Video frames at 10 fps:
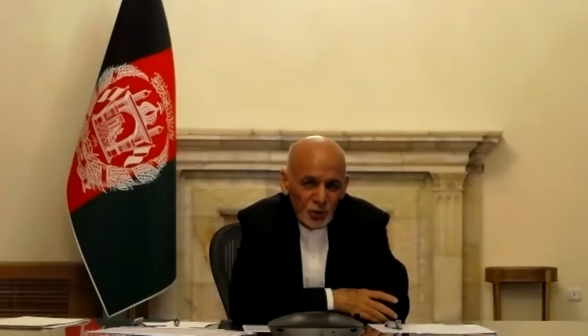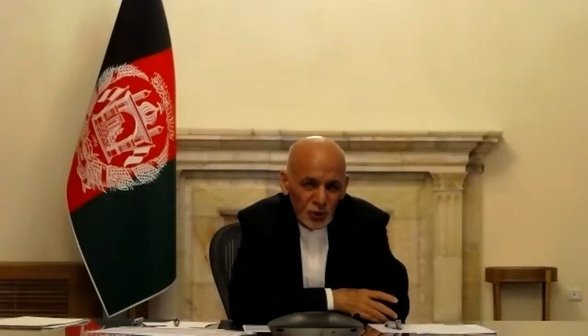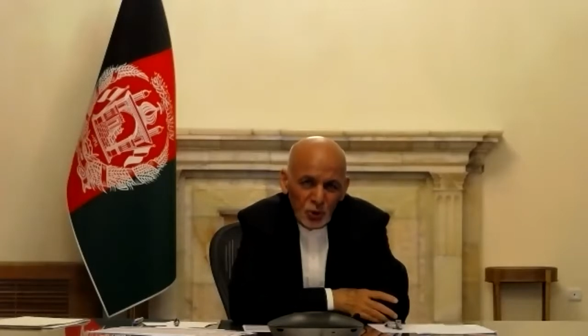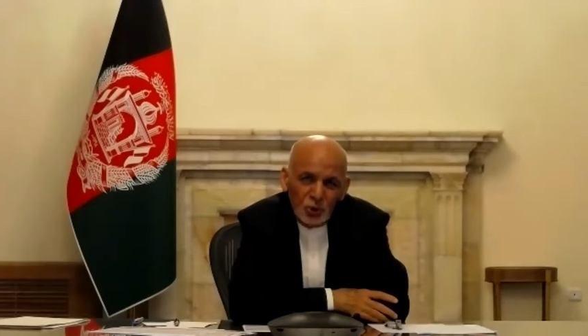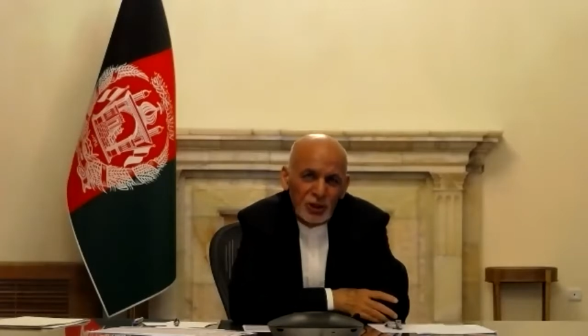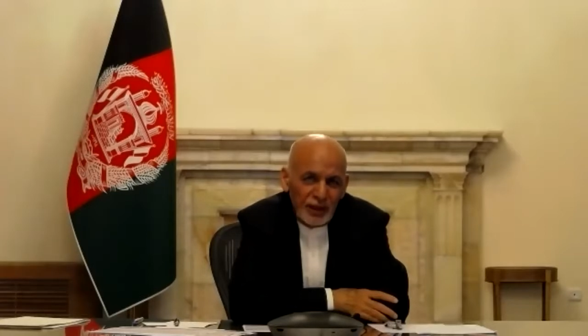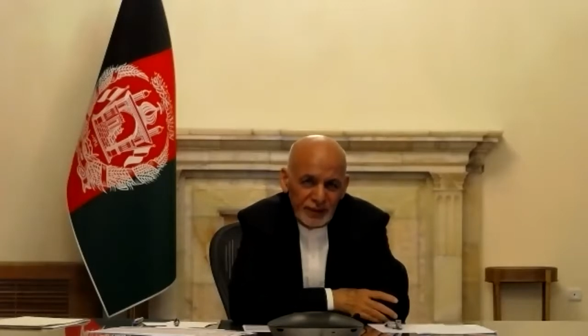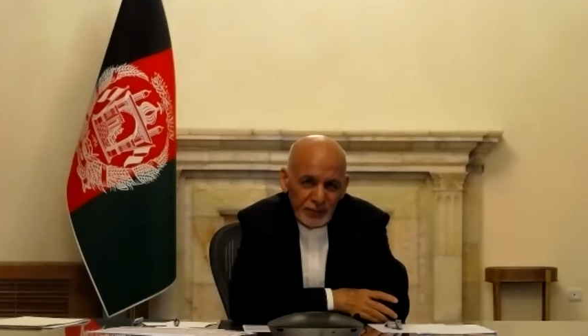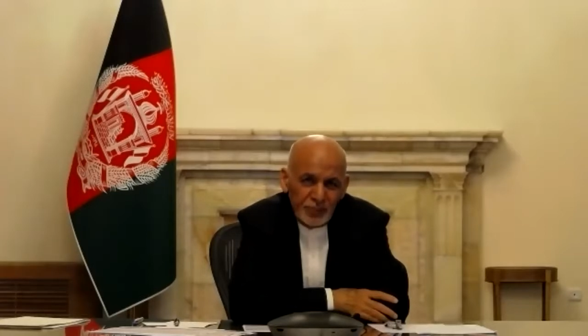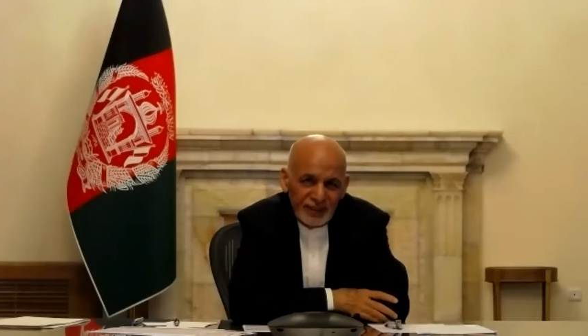
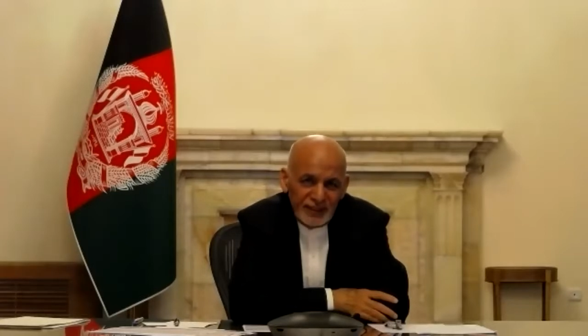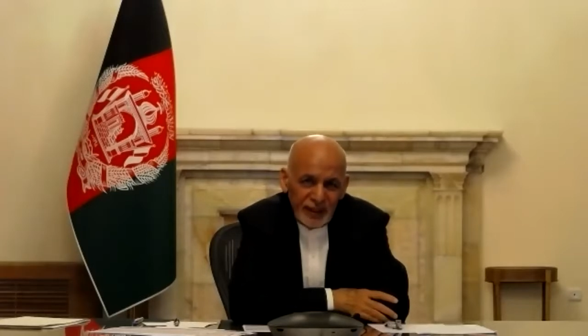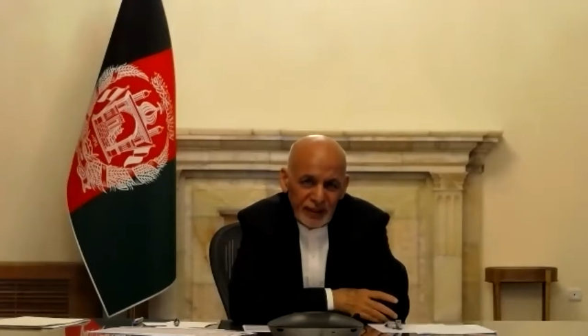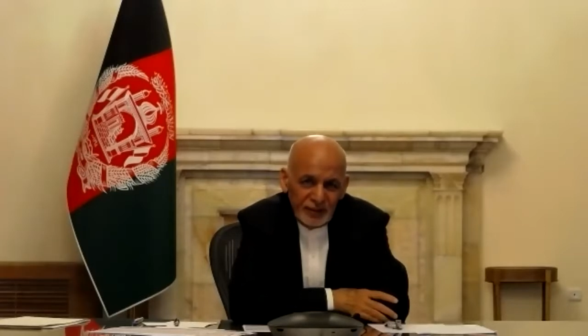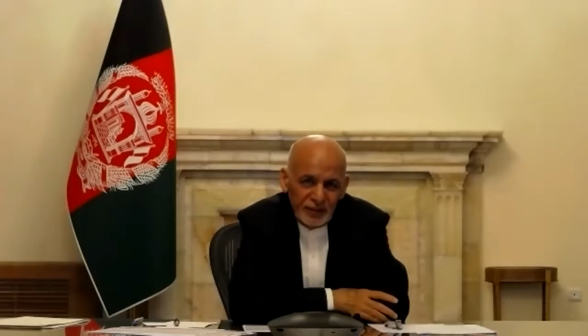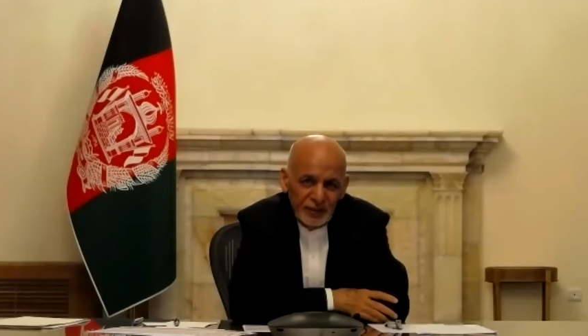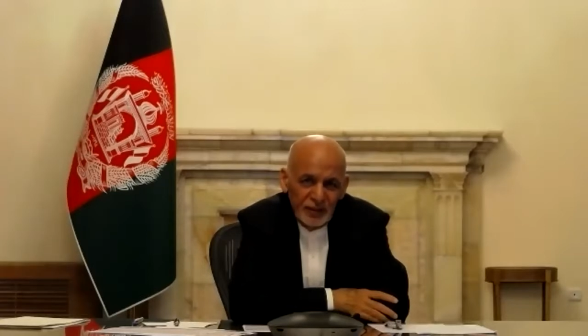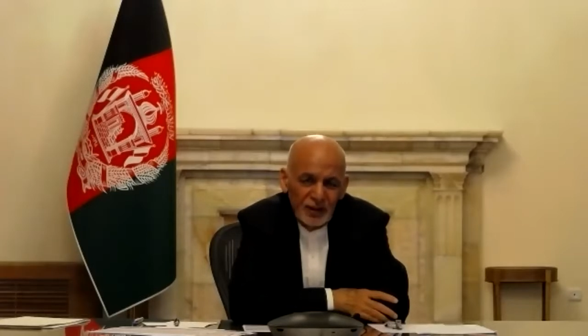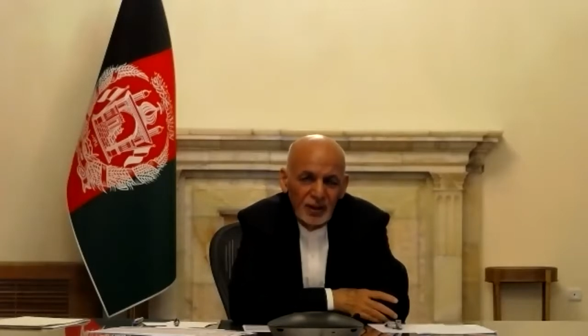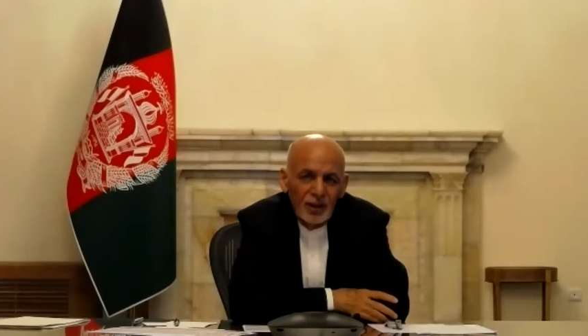socialized peace yet,
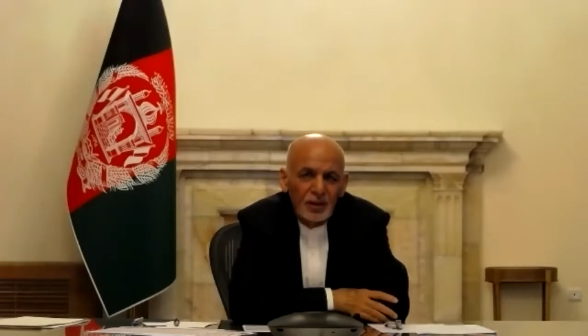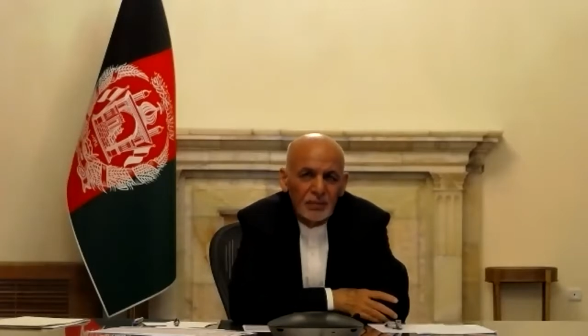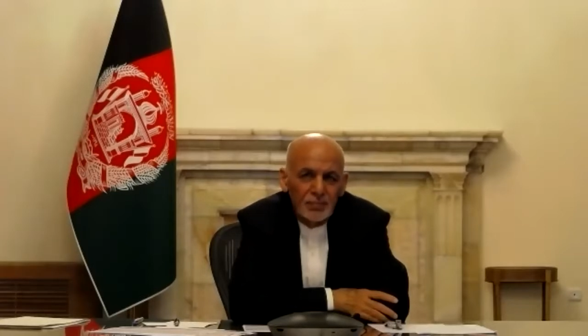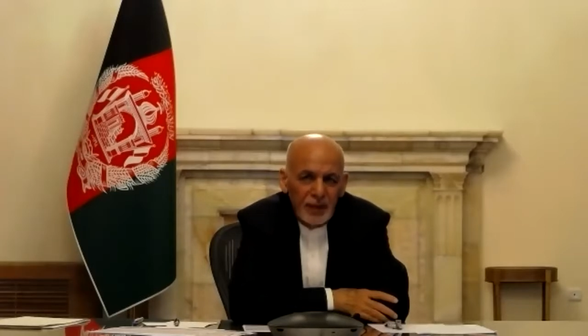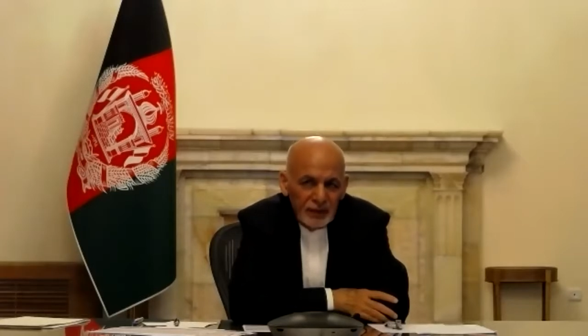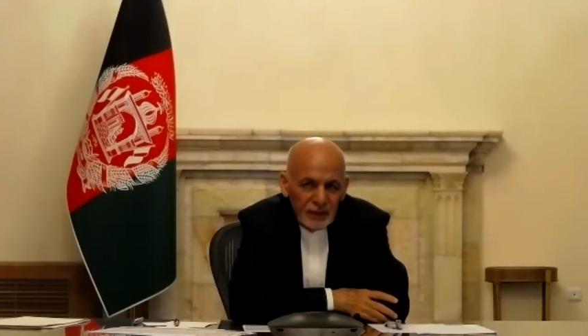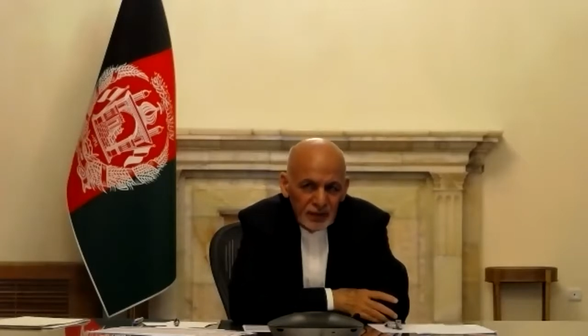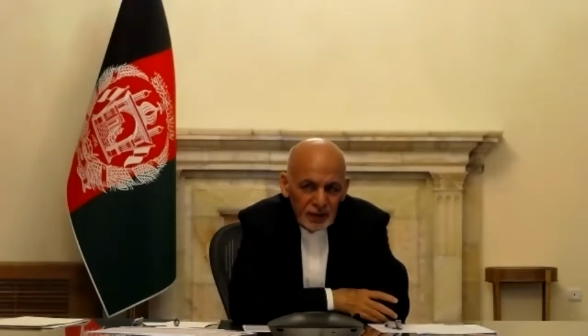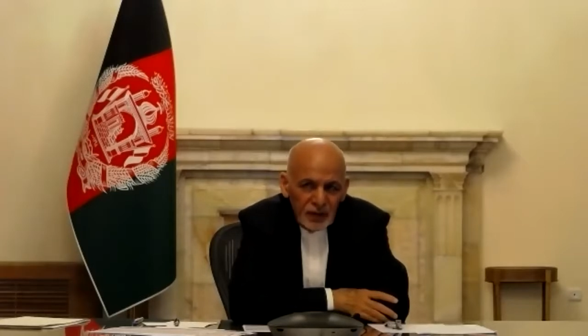but